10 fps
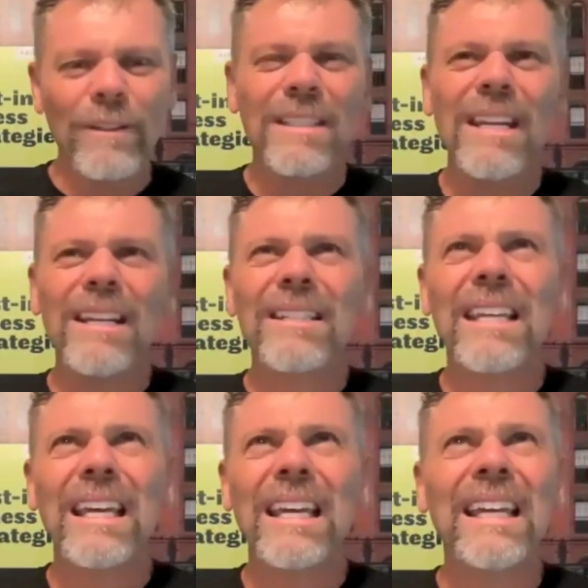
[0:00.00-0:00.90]
Instead of
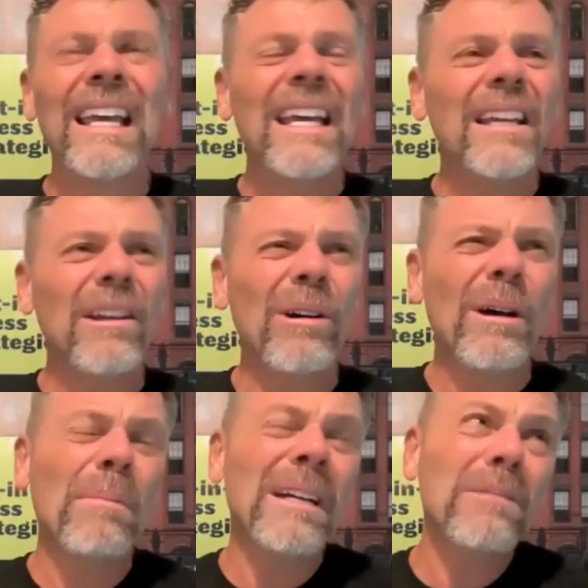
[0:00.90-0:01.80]
saying,
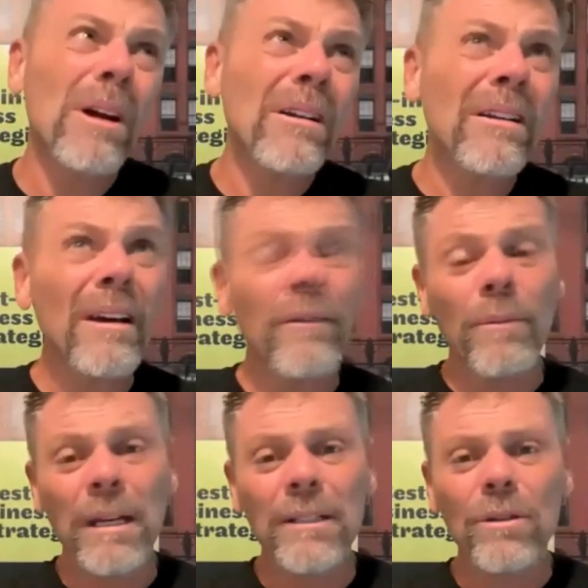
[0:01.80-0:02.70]
am I smart enough?
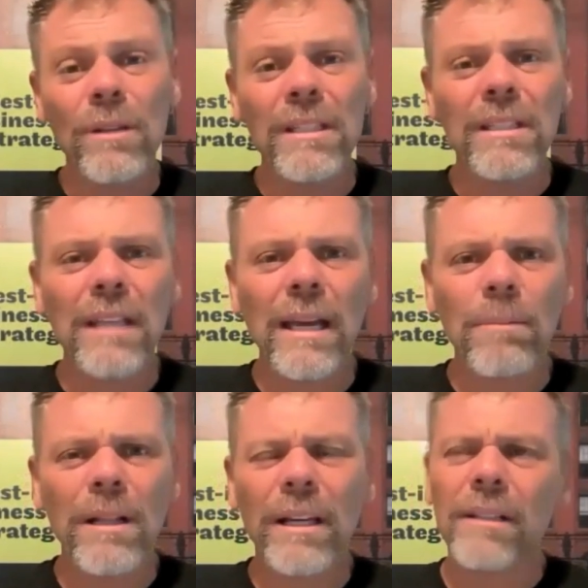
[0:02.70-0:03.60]
Am I doing this and
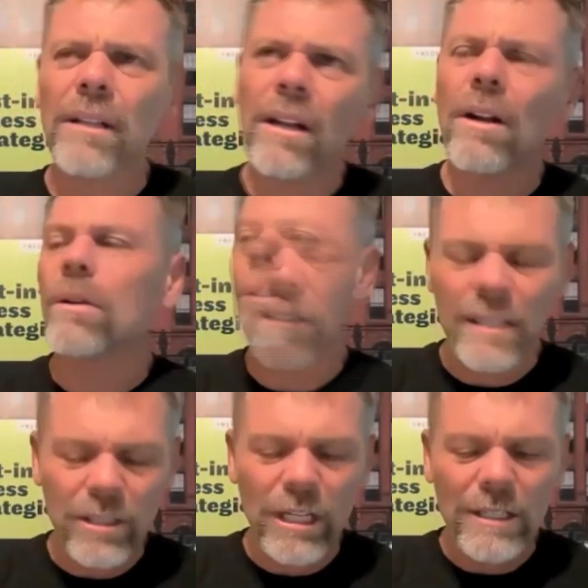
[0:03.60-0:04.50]
that? Be like, no.
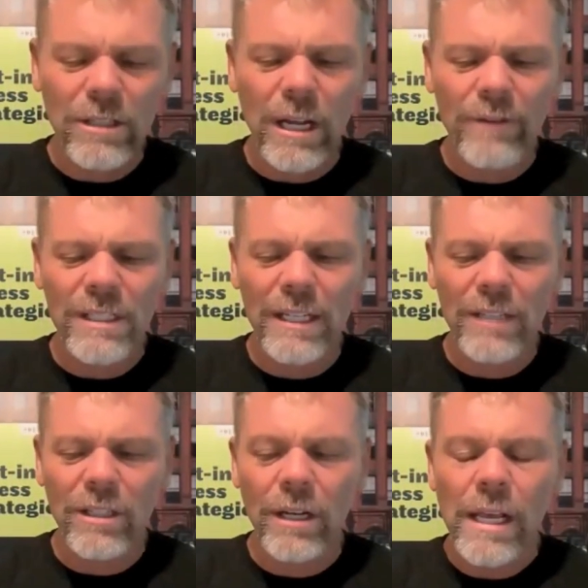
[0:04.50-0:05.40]
Just change the
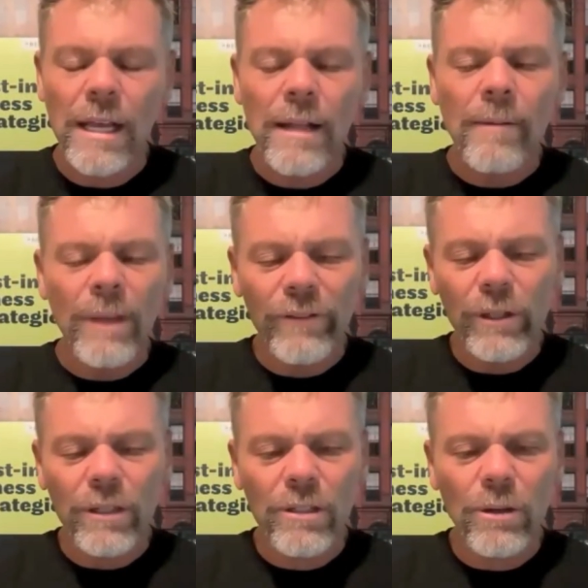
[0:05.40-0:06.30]
conversation. If
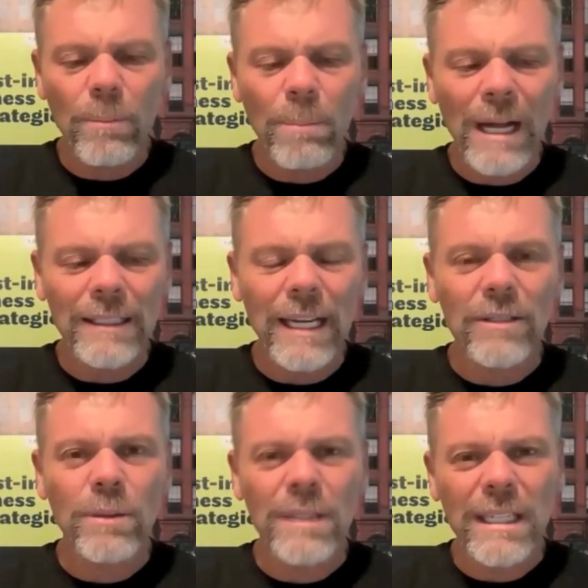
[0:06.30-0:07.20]
you're going to do a
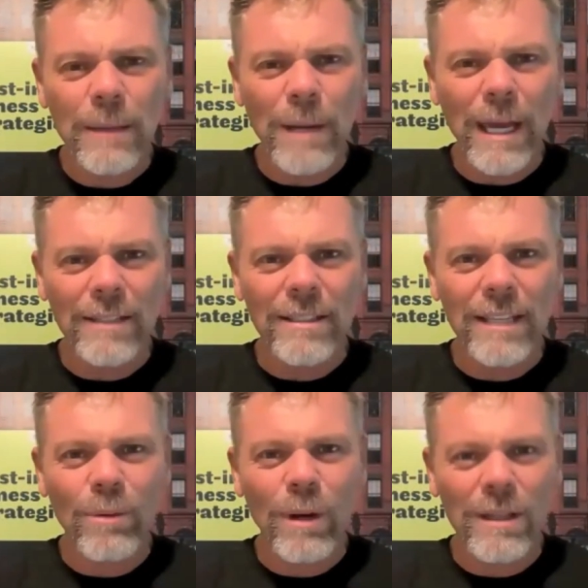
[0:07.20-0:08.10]
podcast, what's the impact
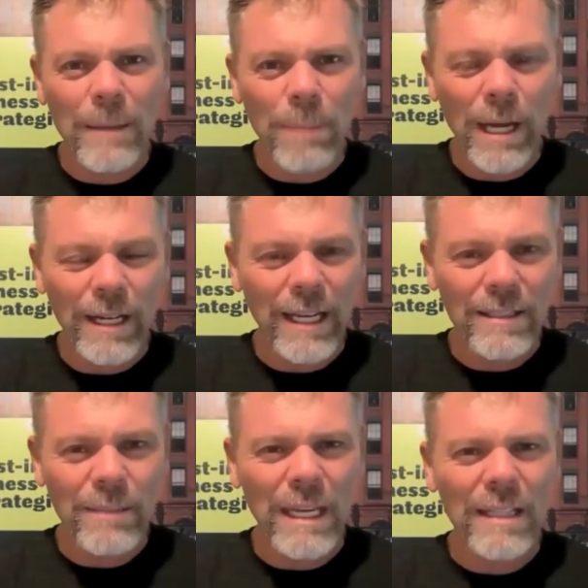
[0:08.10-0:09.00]
that you want that
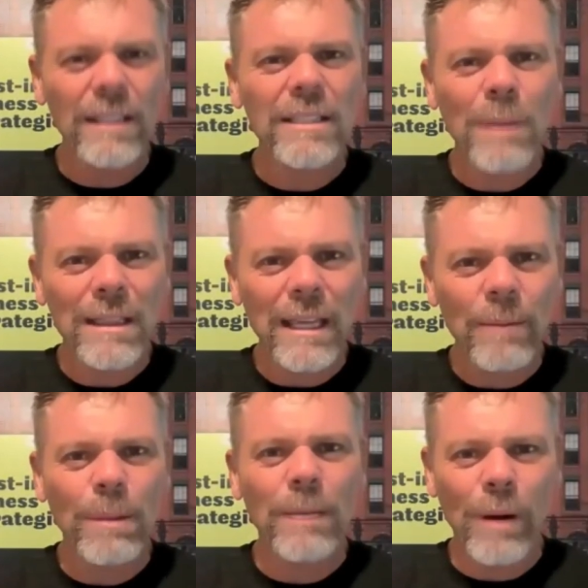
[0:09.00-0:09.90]
podcast to make? Let's make that
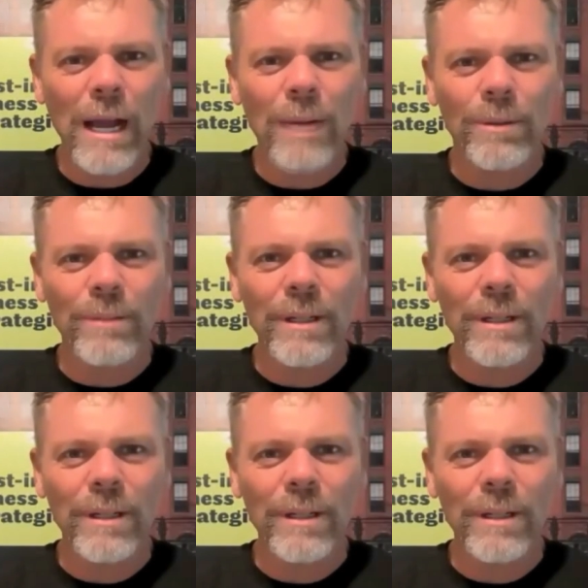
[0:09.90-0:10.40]
a big problem.